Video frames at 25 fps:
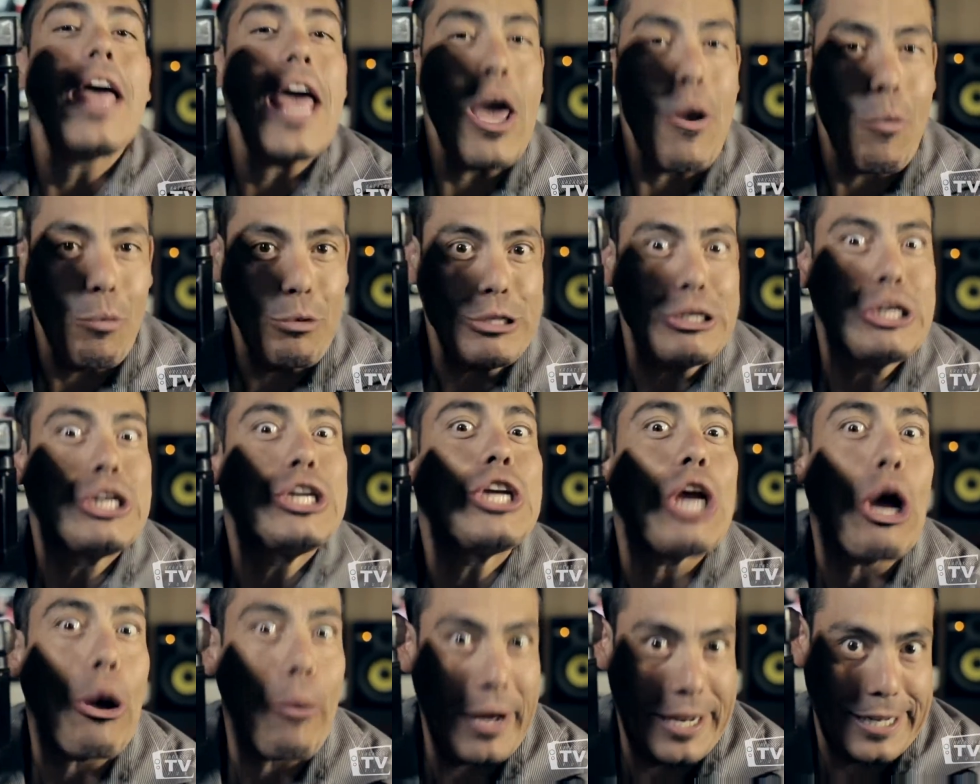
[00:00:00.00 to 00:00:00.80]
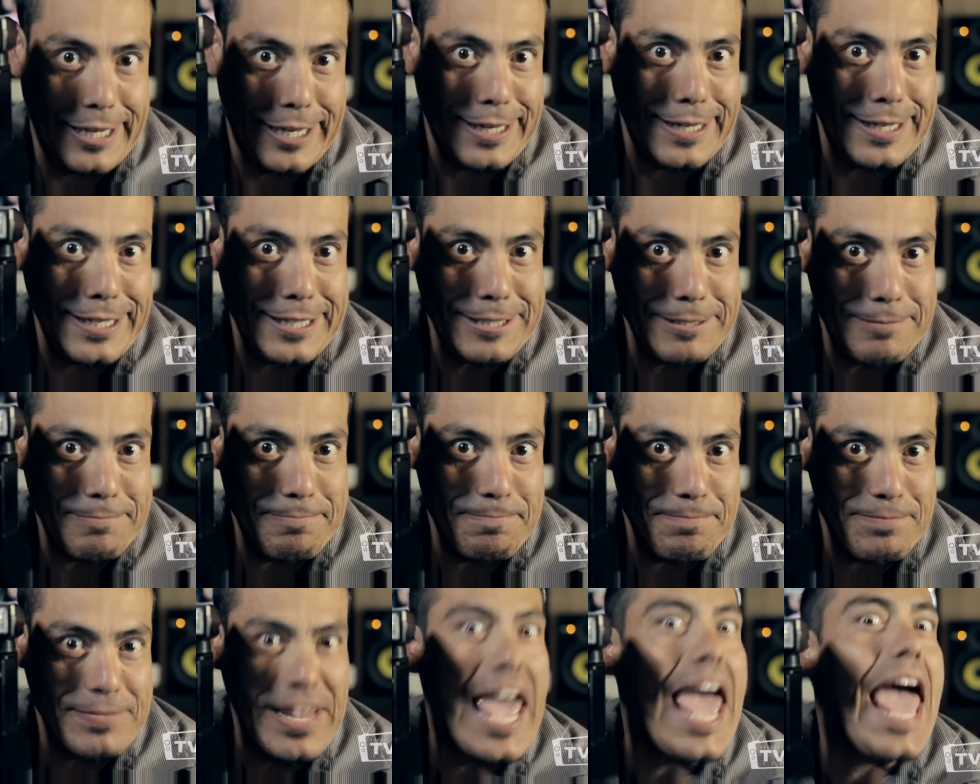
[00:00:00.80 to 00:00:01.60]
It will show
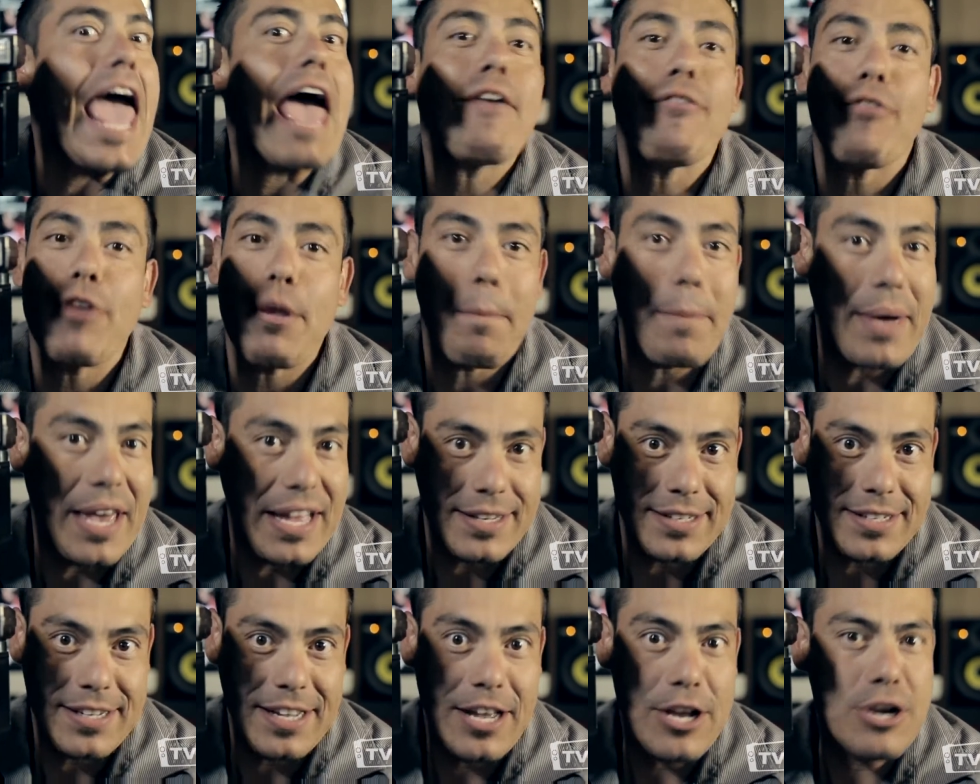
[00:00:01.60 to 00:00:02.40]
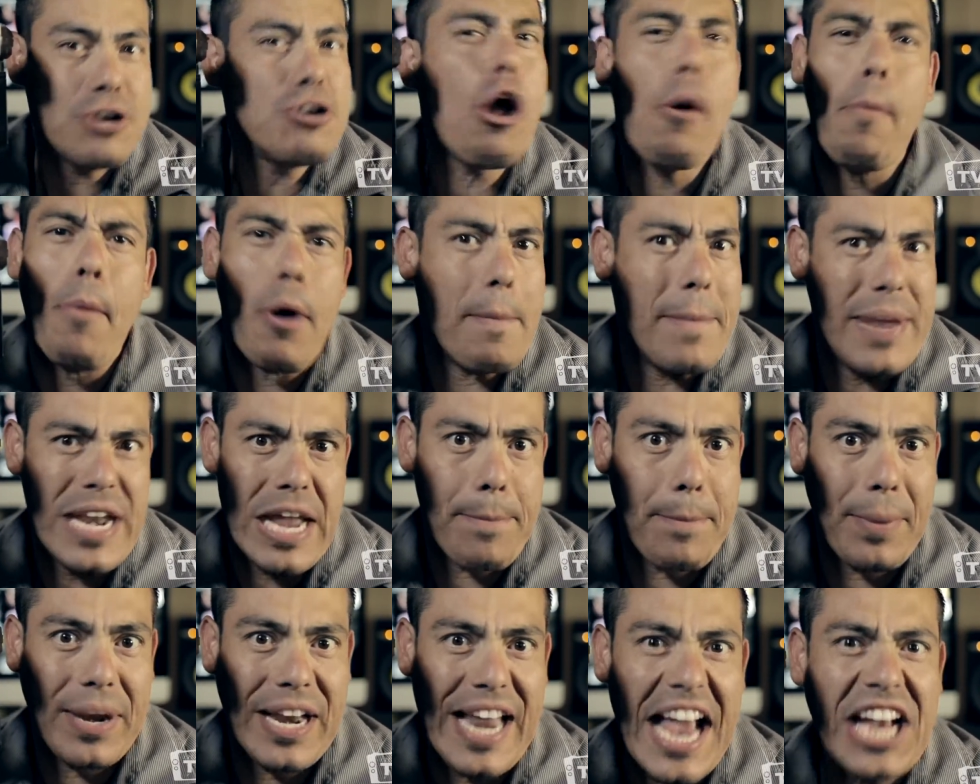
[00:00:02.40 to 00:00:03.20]
it. Every bit. No more
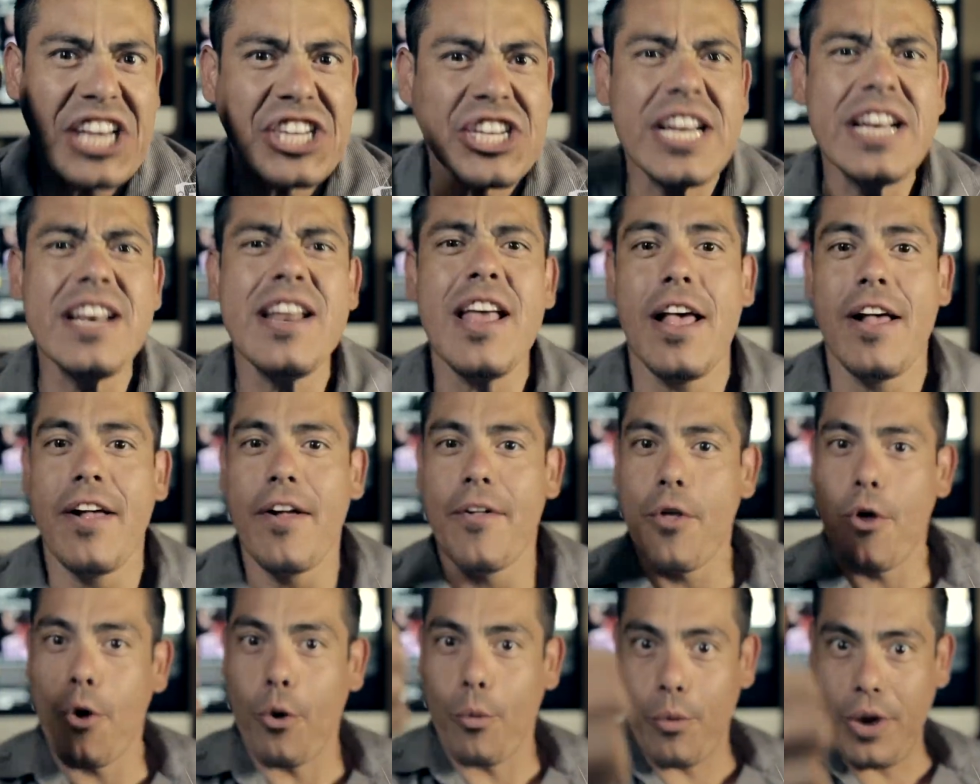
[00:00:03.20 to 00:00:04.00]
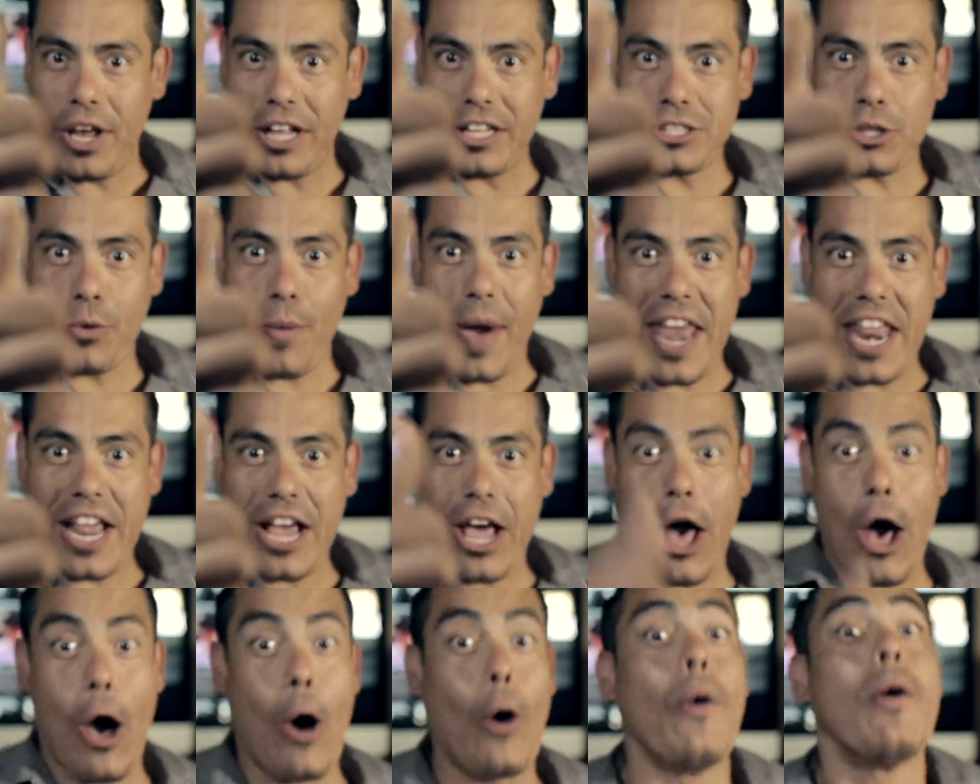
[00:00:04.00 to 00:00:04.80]
manipulation. Real's the way to
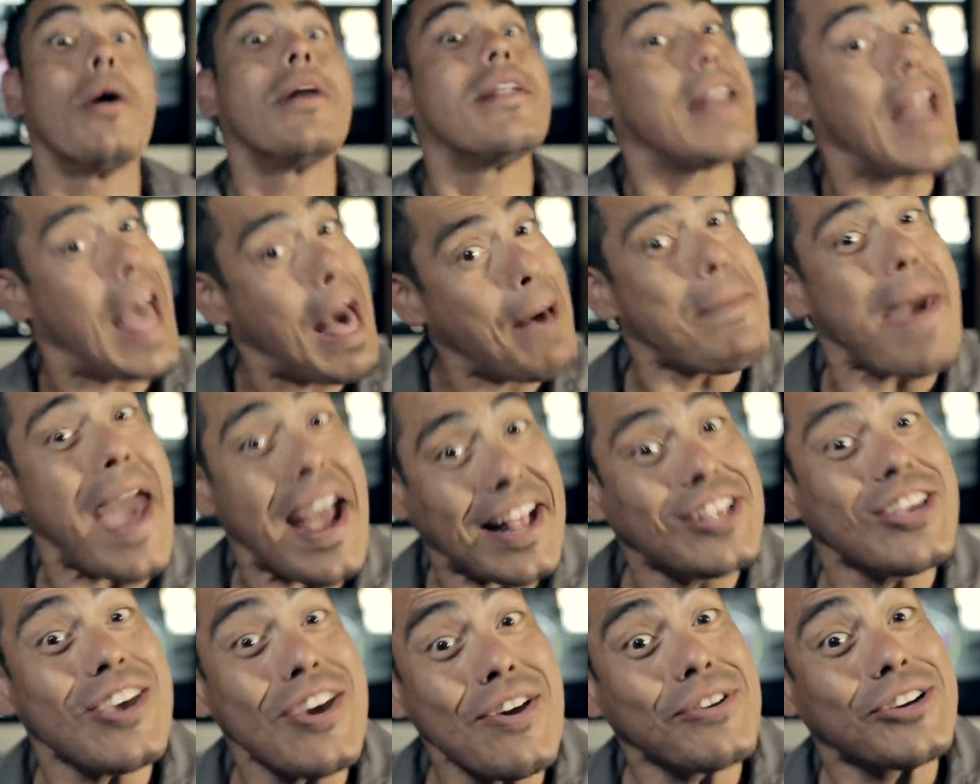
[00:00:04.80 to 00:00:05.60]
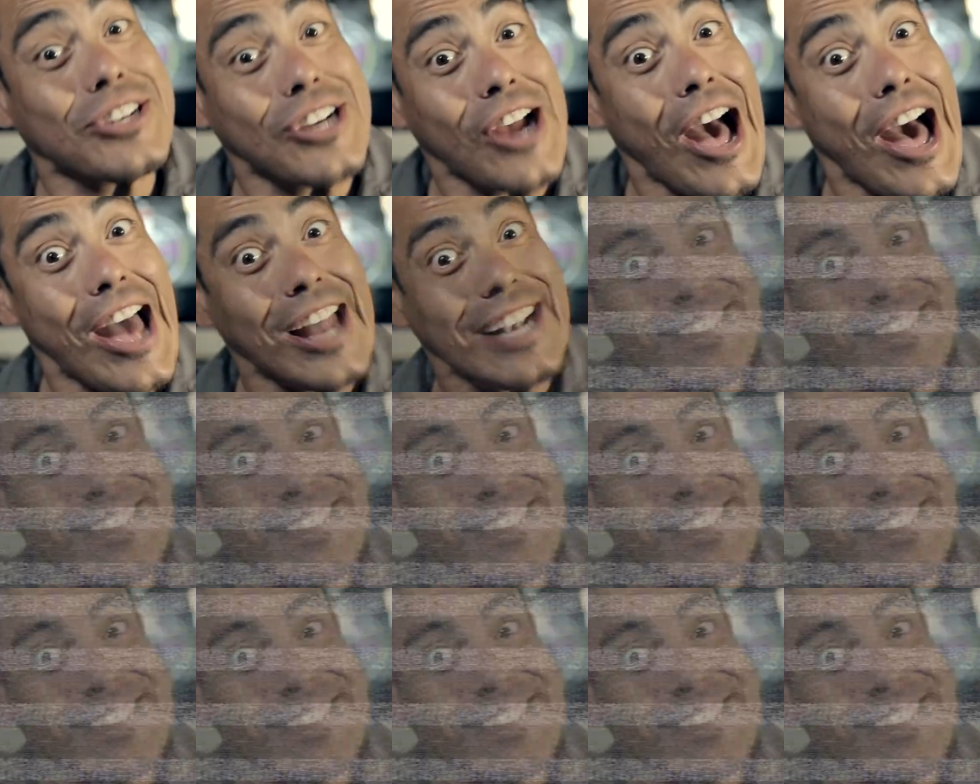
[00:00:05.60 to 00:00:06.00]
go. Now back to you, Sean.